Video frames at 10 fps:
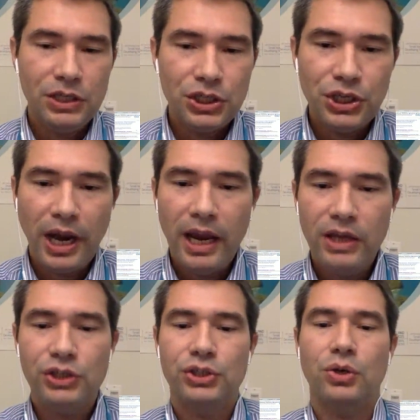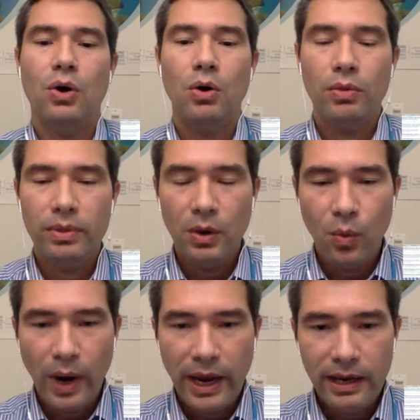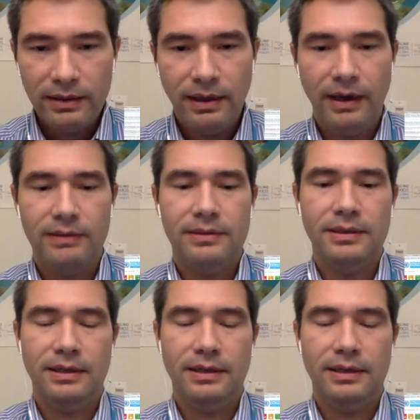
a change on the way that